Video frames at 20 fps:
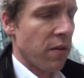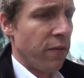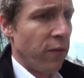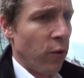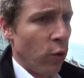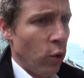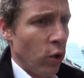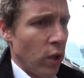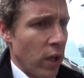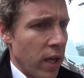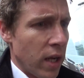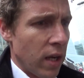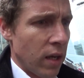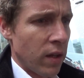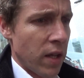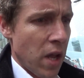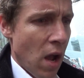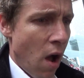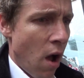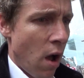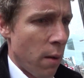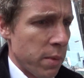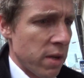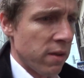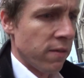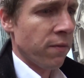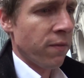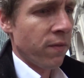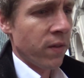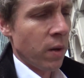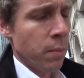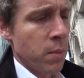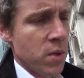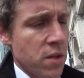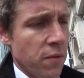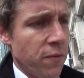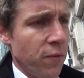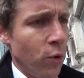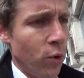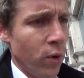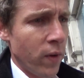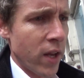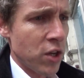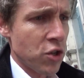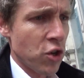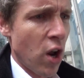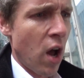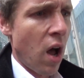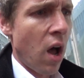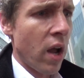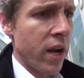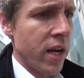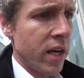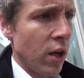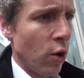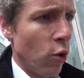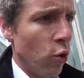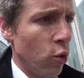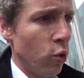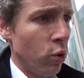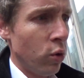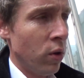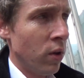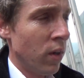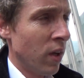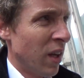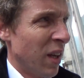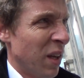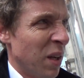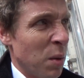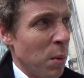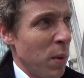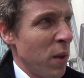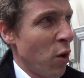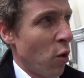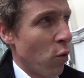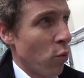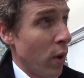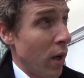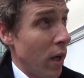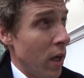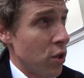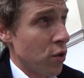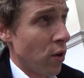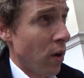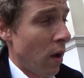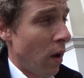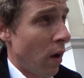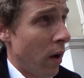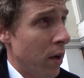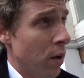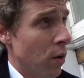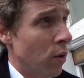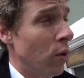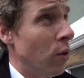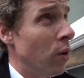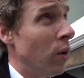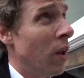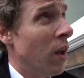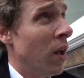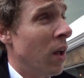falling and the army numbers are falling. They're trying to hide it all. They're not really trying to hide it all